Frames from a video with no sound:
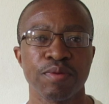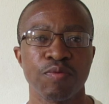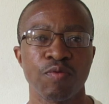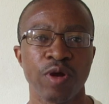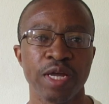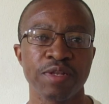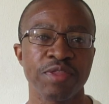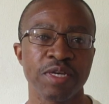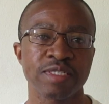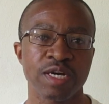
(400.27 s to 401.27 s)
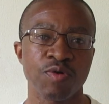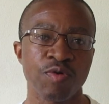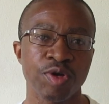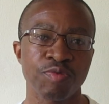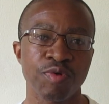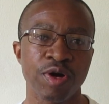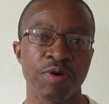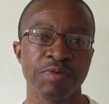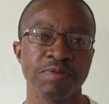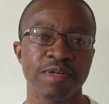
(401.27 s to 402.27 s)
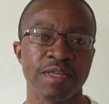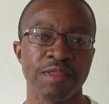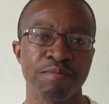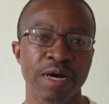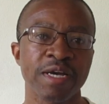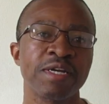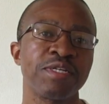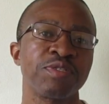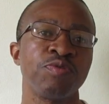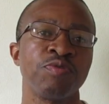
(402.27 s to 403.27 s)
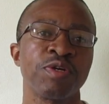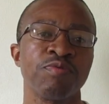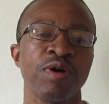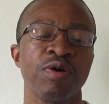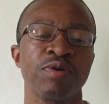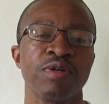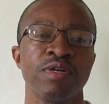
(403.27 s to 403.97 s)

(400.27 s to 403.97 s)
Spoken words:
when things are going well and the market is doing well,